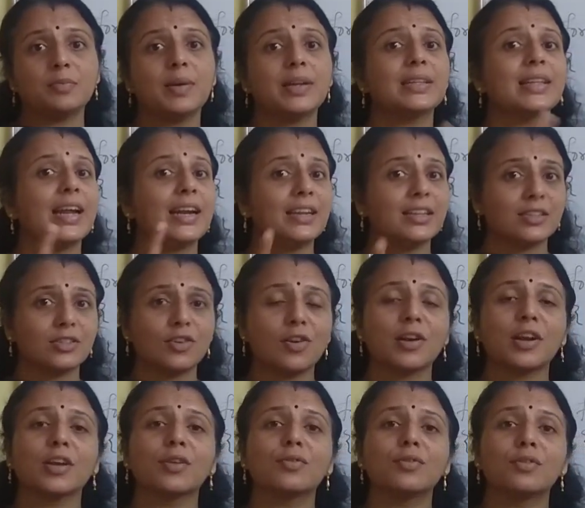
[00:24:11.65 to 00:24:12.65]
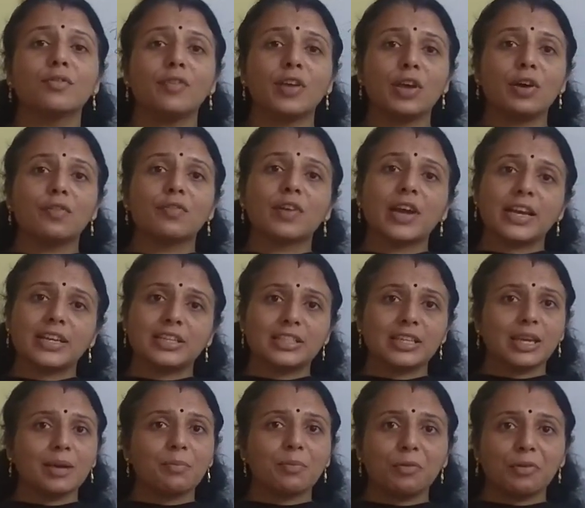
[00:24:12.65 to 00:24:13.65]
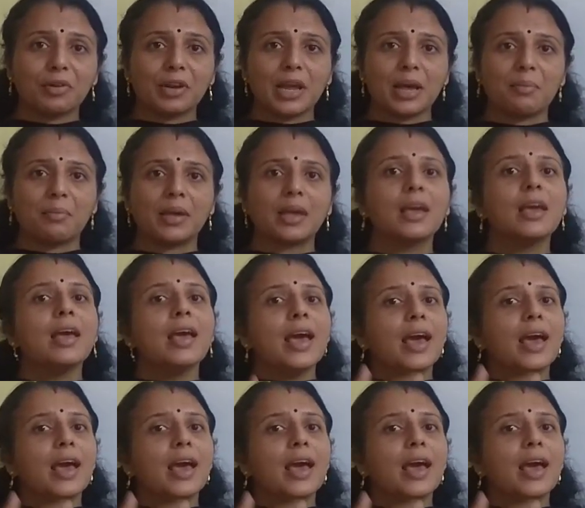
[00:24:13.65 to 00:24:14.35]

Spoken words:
but that is not a good way of writing a programming.